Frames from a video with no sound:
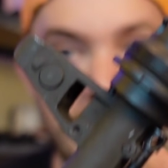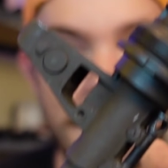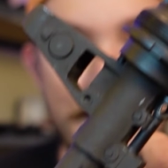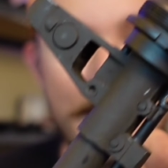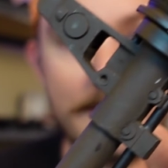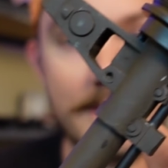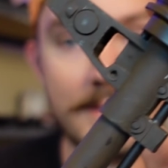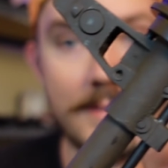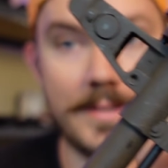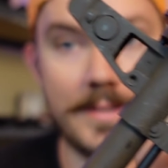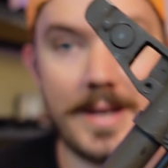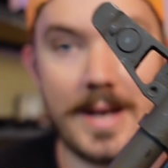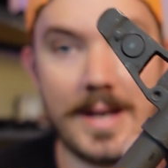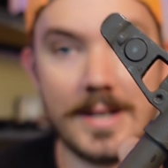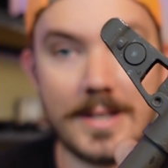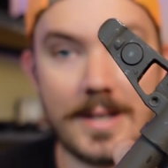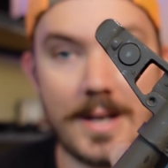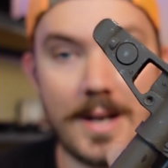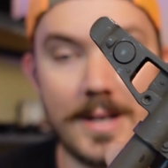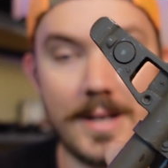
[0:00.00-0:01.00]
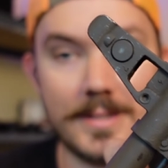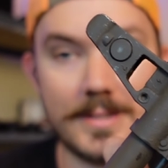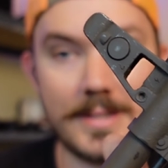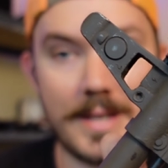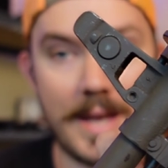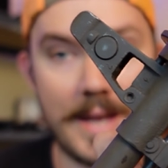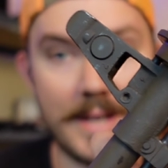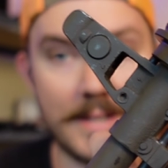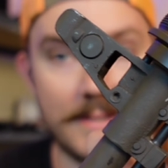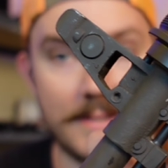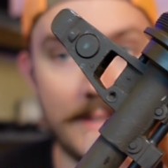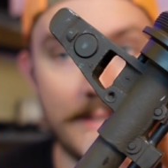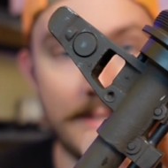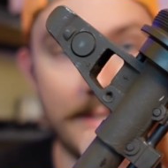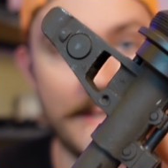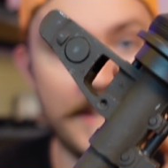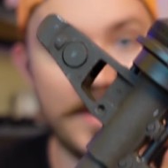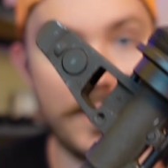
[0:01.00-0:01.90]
It does not contact in any